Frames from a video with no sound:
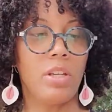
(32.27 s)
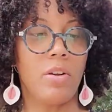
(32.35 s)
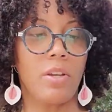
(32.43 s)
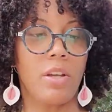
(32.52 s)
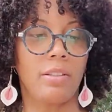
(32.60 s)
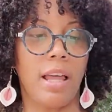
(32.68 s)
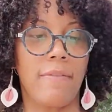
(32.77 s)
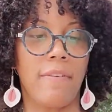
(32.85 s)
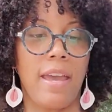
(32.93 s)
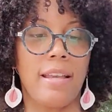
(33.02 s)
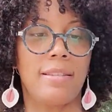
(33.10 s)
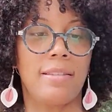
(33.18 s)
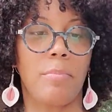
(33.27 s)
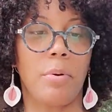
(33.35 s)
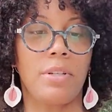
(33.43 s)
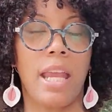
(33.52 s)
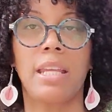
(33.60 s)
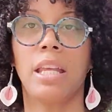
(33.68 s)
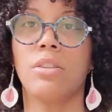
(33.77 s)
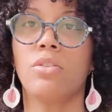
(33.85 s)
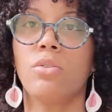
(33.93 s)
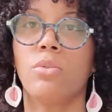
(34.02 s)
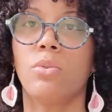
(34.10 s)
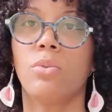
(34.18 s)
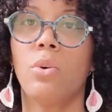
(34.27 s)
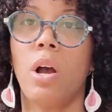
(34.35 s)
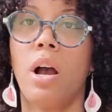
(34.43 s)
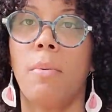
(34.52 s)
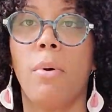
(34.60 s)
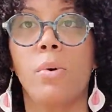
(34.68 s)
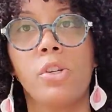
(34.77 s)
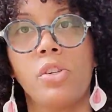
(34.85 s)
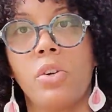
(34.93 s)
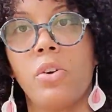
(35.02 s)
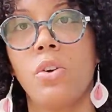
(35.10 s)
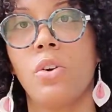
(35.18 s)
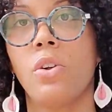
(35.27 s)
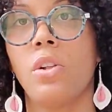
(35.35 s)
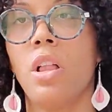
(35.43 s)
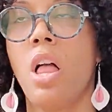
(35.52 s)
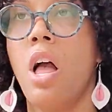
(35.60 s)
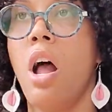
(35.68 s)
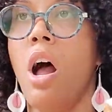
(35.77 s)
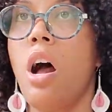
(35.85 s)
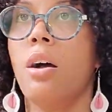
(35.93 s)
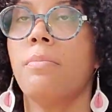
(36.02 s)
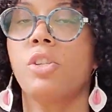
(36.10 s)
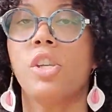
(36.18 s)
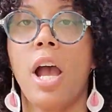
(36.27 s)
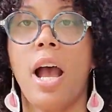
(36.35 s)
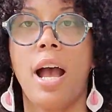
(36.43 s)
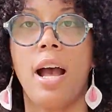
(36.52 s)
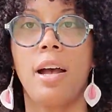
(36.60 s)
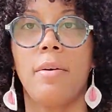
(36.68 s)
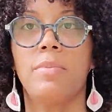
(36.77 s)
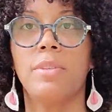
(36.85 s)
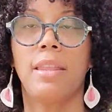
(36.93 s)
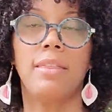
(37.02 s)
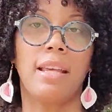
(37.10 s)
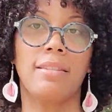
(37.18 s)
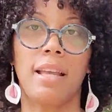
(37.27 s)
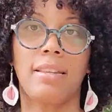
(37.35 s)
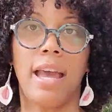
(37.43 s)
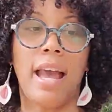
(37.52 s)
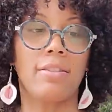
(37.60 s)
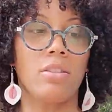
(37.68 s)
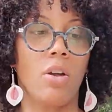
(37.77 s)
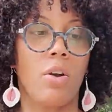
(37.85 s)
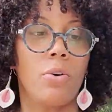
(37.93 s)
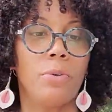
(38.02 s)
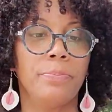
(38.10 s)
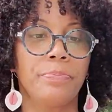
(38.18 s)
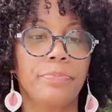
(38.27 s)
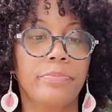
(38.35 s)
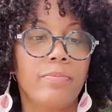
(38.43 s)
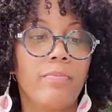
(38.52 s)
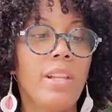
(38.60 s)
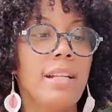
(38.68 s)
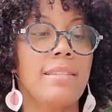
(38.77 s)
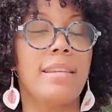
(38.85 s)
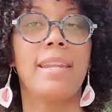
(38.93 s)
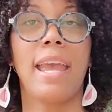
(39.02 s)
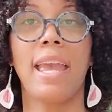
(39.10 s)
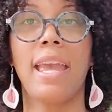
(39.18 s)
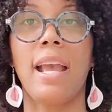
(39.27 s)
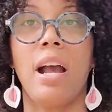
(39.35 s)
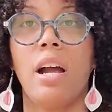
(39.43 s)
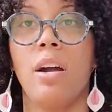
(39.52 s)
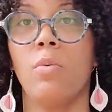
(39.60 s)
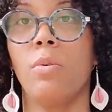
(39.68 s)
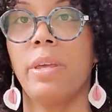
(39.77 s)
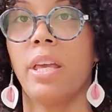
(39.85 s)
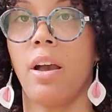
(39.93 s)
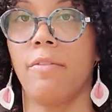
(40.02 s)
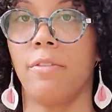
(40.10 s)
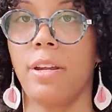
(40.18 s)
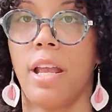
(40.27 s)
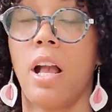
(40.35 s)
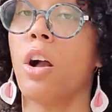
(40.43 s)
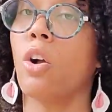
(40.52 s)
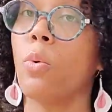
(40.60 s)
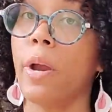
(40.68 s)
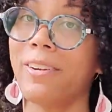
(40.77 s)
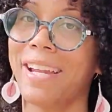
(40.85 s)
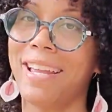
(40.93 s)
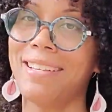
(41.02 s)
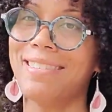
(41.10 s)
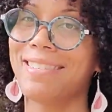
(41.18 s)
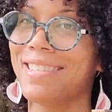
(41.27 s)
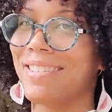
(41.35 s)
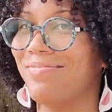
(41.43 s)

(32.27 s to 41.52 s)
your life is pertaining to emotional, jobs, and things like that. So today we'll be covering Aquarius,